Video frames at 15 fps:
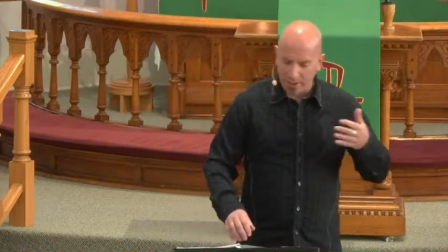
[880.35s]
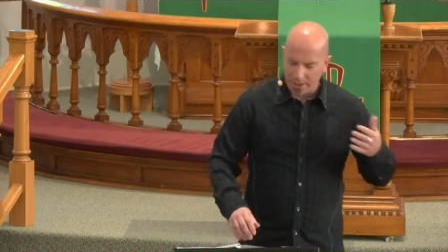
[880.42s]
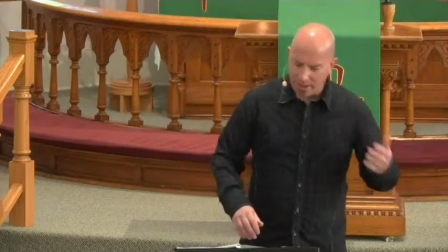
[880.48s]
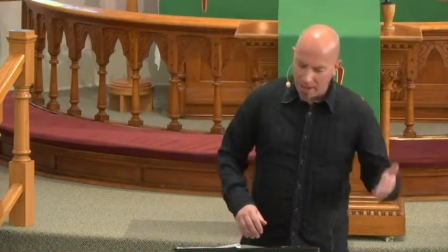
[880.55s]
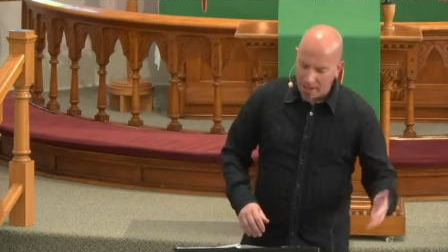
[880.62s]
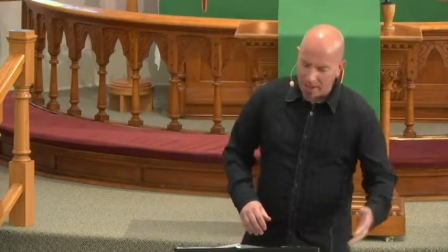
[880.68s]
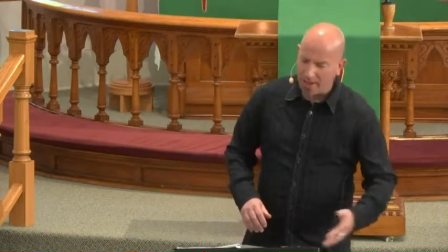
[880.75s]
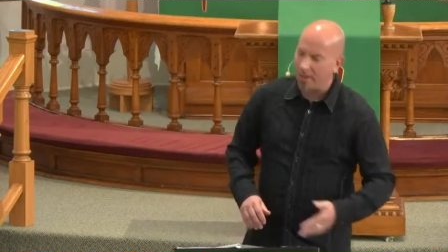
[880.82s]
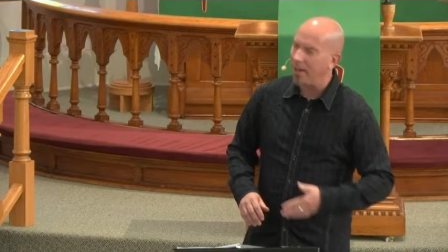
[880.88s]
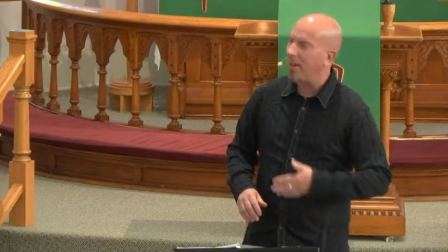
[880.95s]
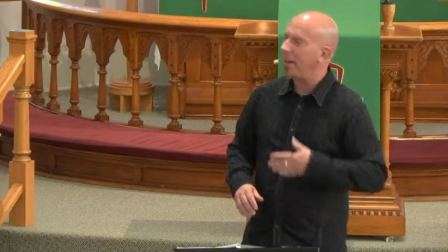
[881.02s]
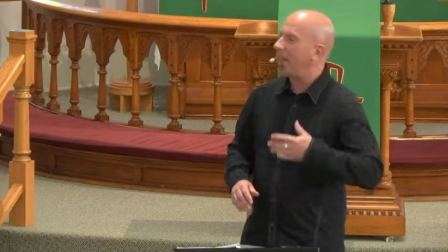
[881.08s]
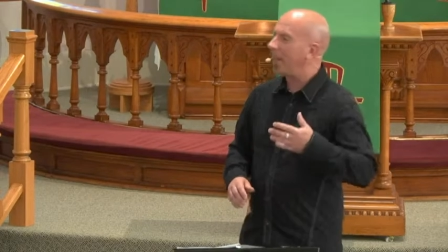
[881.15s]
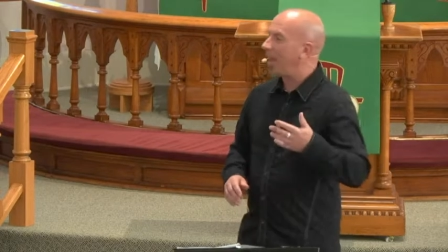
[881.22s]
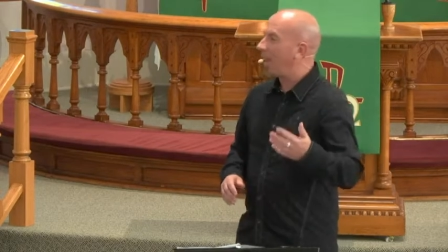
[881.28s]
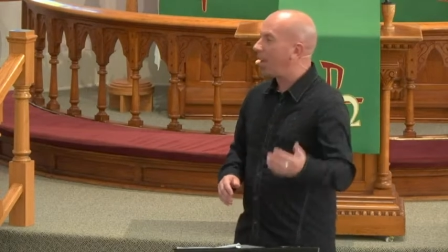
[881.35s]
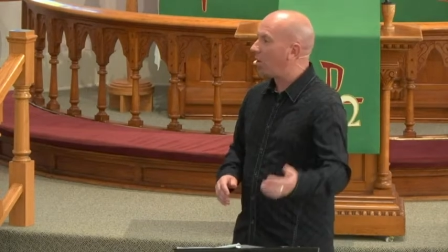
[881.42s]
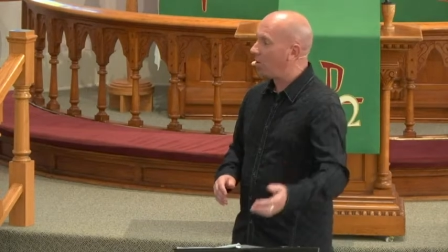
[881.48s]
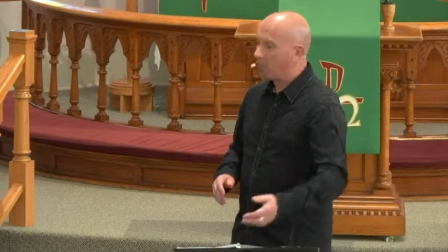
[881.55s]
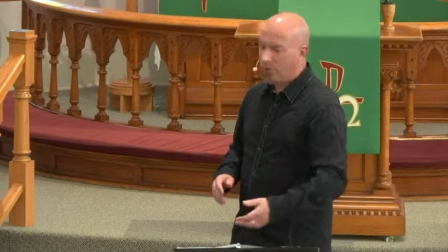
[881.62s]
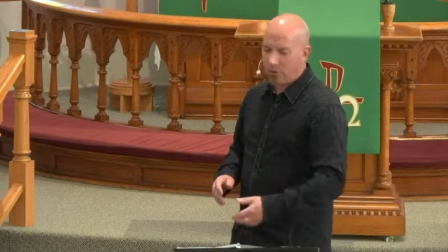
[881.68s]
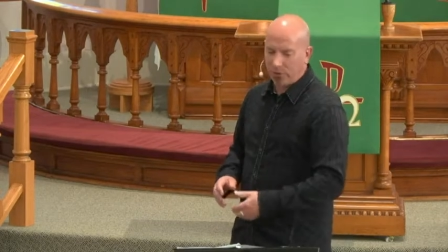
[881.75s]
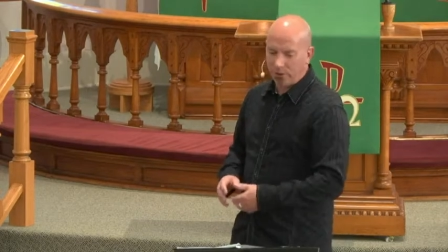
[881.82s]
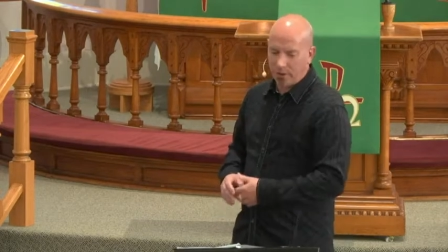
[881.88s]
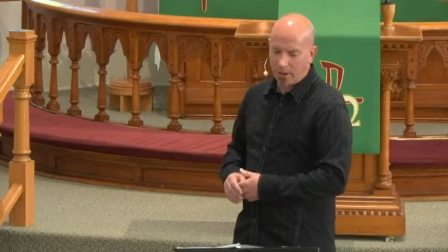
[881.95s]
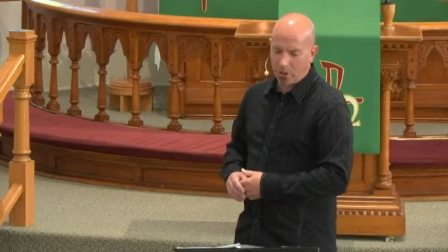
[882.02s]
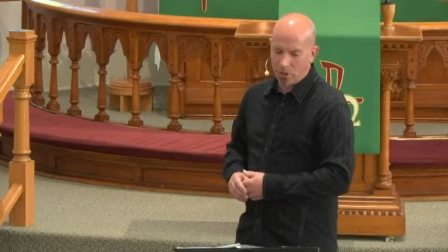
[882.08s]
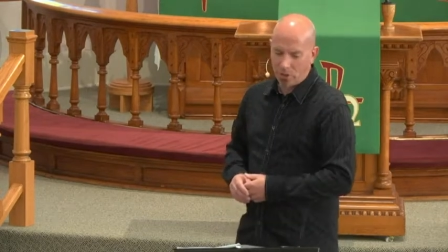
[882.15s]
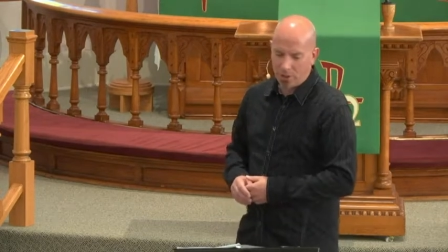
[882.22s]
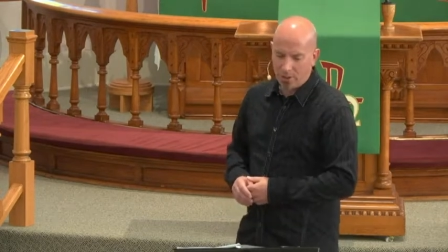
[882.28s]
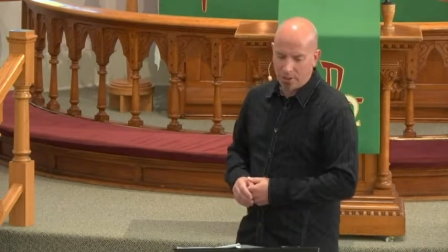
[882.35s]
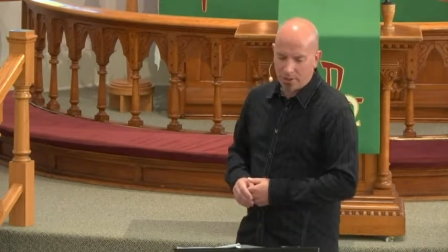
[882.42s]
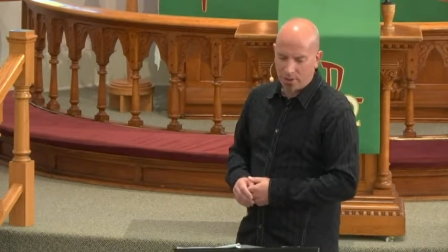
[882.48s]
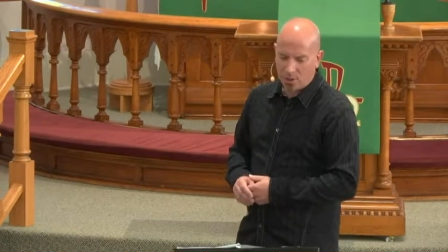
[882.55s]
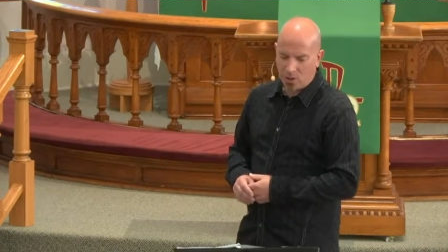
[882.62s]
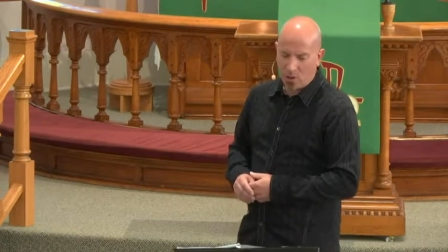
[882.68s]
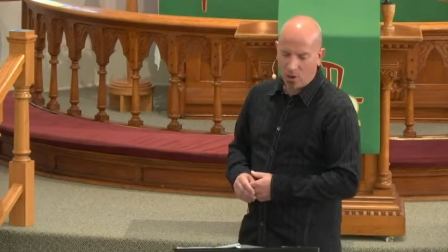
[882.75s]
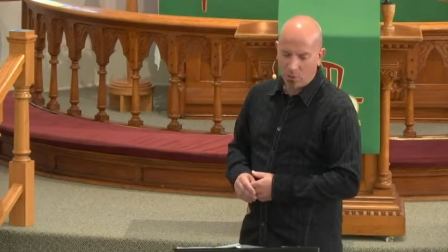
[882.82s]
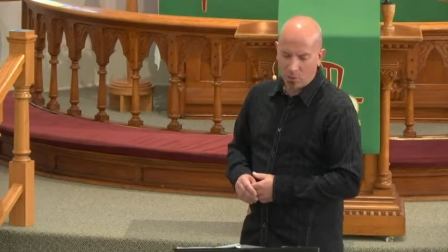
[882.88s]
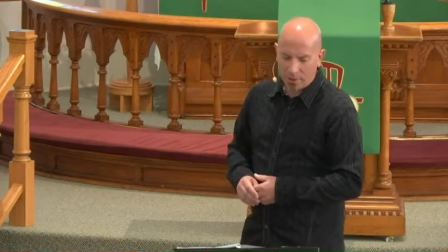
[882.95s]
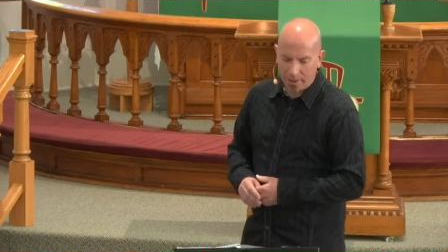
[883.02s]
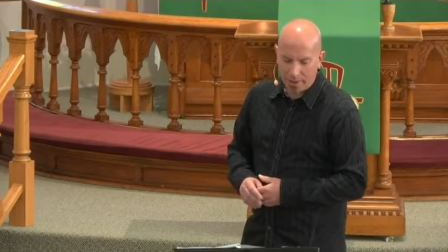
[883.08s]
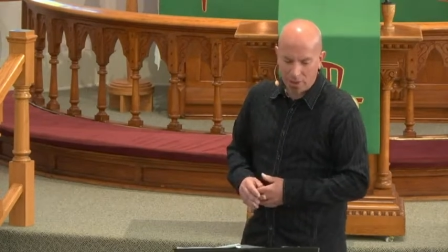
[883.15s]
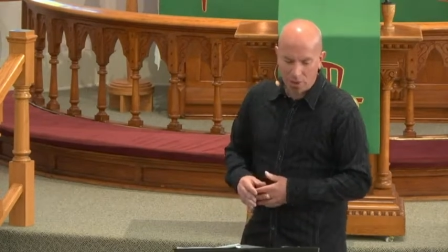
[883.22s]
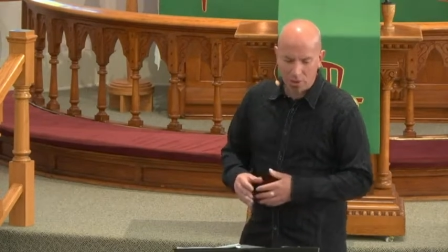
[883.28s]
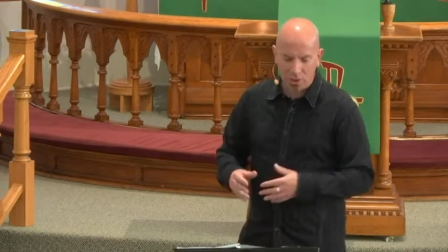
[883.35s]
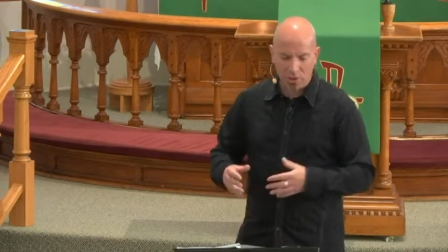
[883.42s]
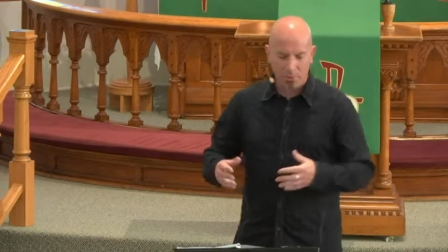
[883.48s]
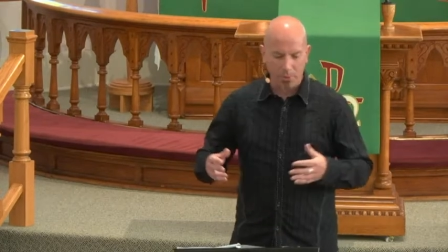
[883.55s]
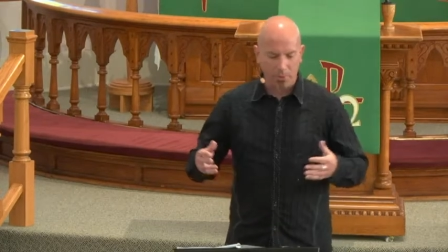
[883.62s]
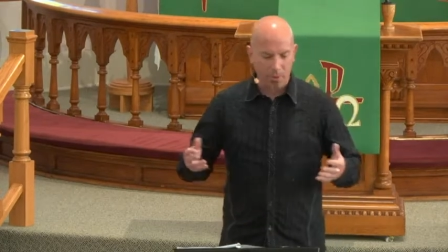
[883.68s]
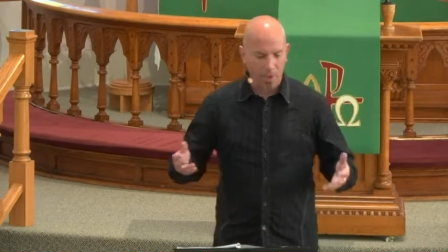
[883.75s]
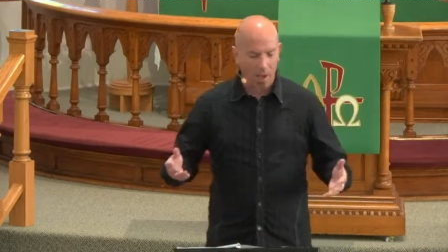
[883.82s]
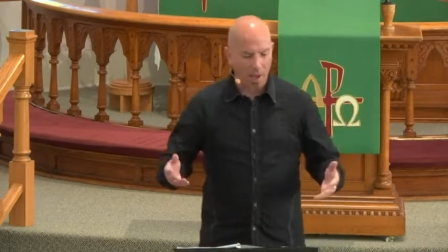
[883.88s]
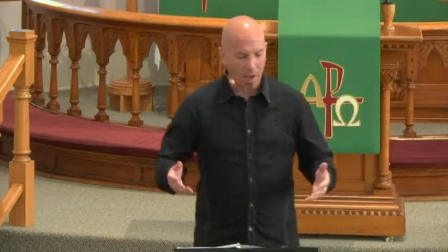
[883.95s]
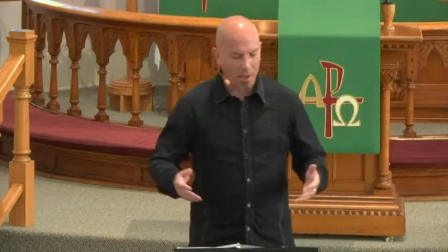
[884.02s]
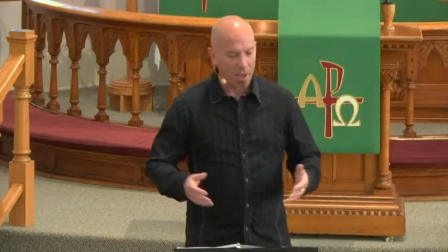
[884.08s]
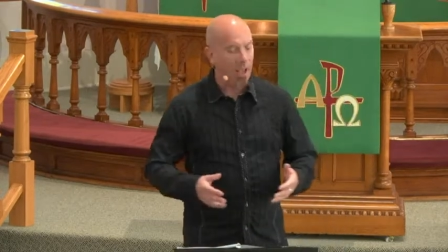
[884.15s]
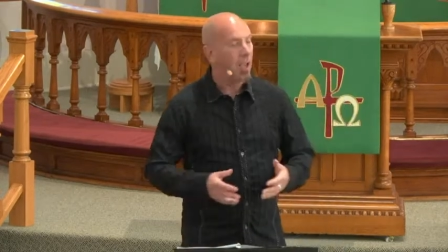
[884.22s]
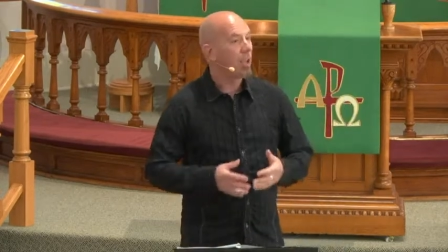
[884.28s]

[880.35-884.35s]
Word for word: again and again over their centuries long relationship with God,